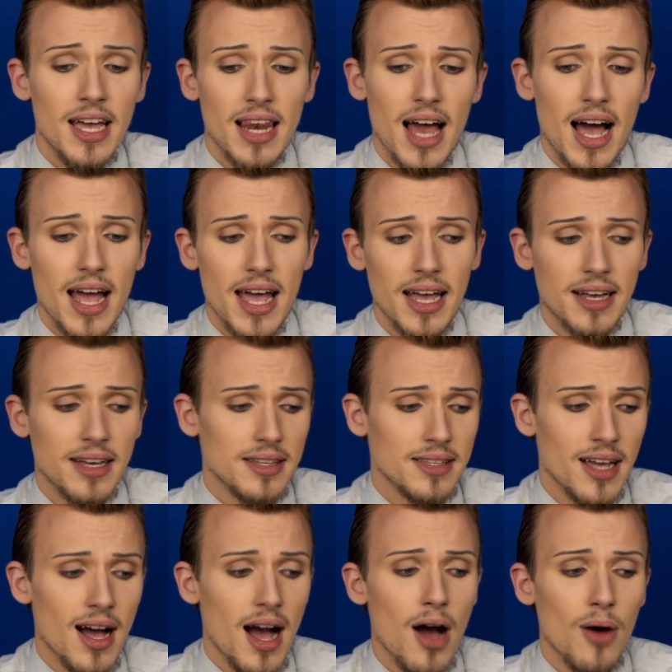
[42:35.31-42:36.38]
like
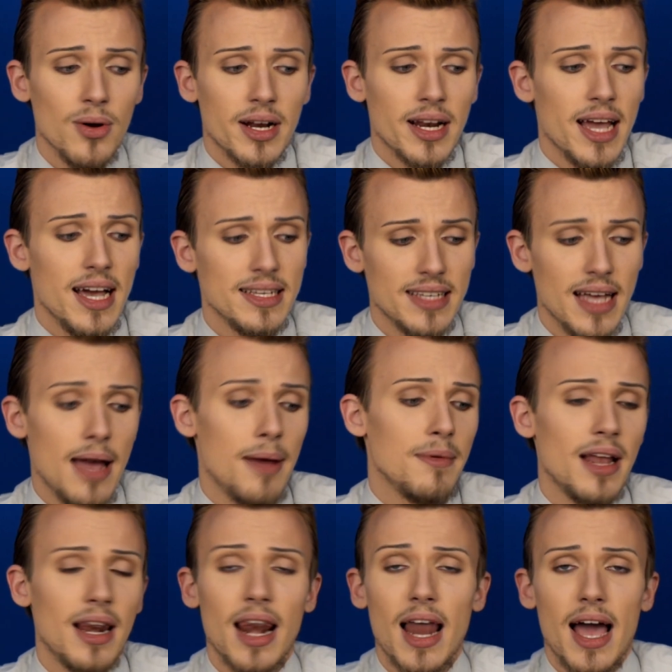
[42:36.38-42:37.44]
the Hourglass
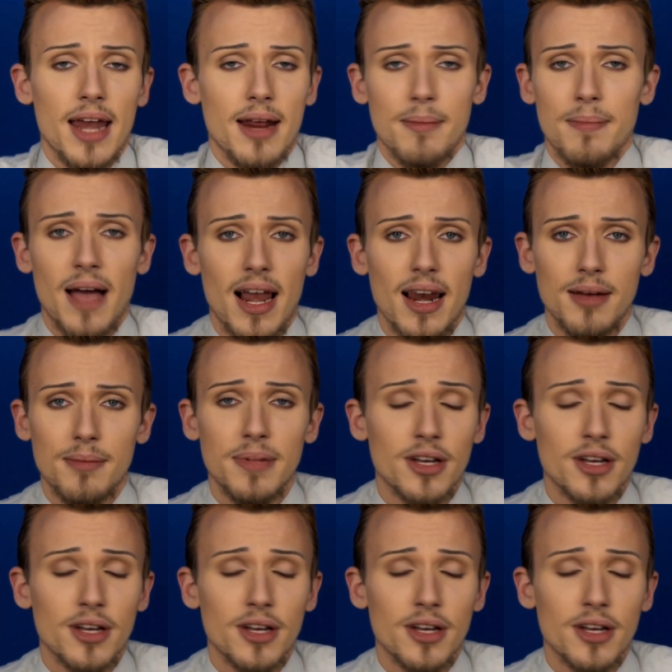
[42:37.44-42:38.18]
Ambient Lighting palette,